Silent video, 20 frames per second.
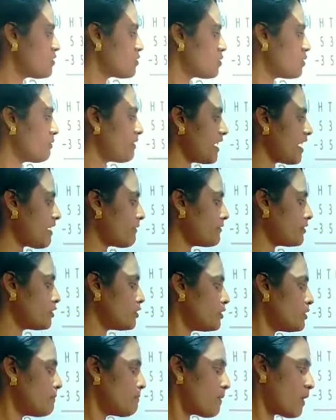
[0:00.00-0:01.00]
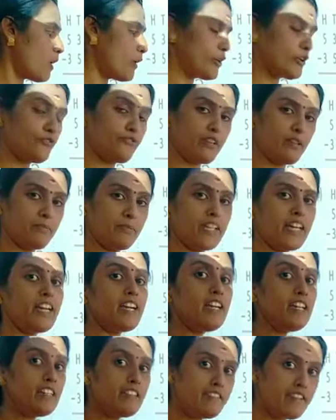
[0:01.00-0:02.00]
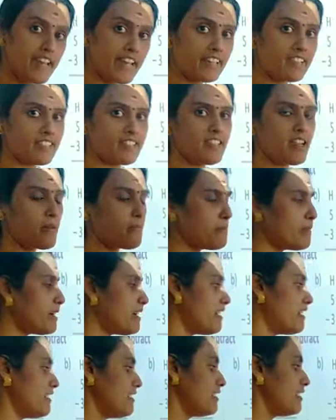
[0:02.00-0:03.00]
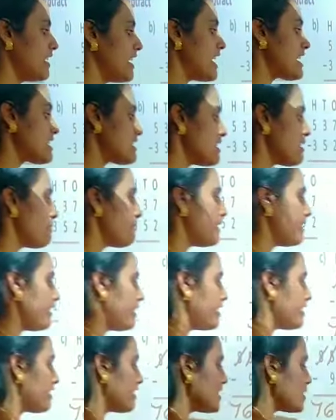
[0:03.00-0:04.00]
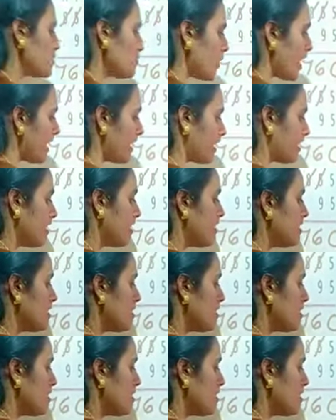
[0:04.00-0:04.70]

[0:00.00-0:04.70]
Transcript: So we have to borrow from the next number. The next number here is 1.